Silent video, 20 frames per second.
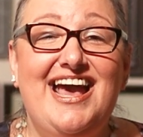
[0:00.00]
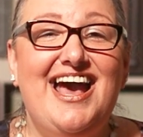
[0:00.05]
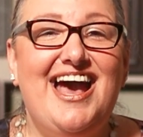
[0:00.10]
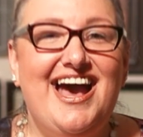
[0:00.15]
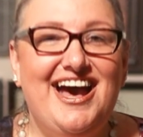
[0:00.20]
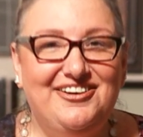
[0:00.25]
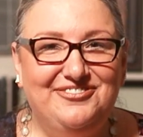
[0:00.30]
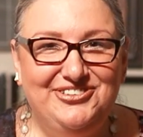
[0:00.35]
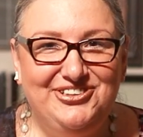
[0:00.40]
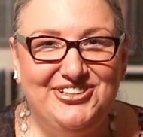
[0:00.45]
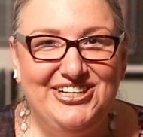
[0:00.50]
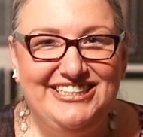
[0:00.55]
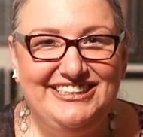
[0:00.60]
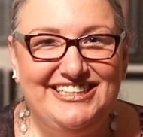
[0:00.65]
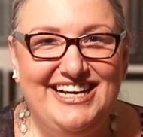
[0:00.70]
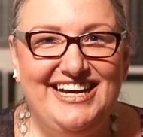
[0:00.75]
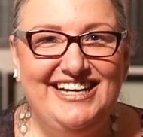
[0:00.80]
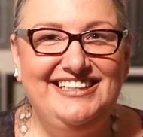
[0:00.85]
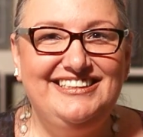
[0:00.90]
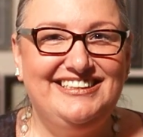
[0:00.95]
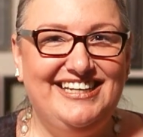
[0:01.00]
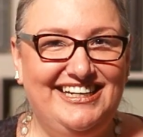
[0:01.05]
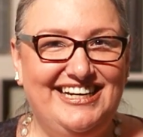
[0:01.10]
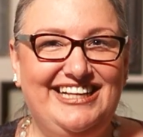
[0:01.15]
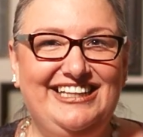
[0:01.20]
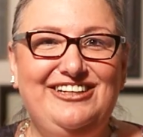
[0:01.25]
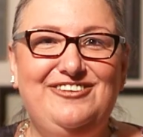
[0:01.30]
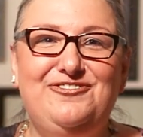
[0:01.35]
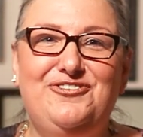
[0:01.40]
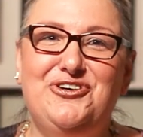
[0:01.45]
Have a great day, and I
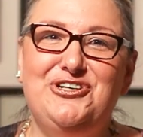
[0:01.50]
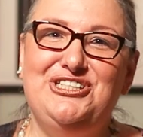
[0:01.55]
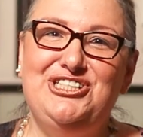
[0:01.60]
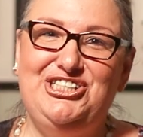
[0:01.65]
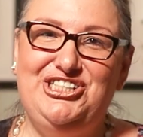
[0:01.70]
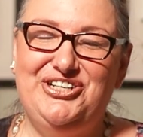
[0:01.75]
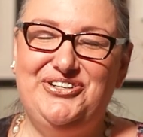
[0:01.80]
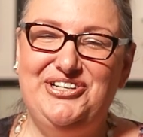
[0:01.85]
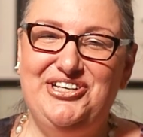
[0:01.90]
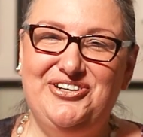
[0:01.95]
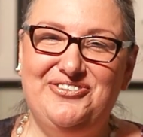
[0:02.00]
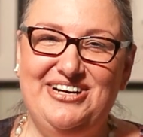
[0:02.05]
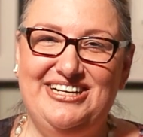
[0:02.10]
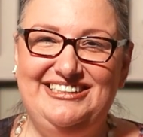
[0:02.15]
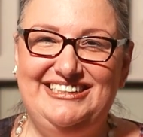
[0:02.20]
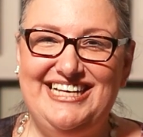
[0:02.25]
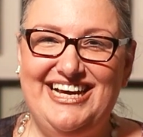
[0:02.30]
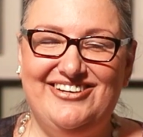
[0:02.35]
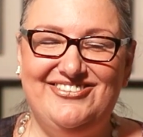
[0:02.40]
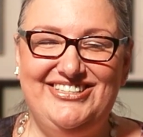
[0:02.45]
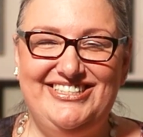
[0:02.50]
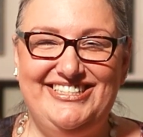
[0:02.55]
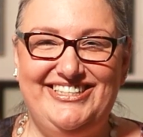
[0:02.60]
look forward to showing you around town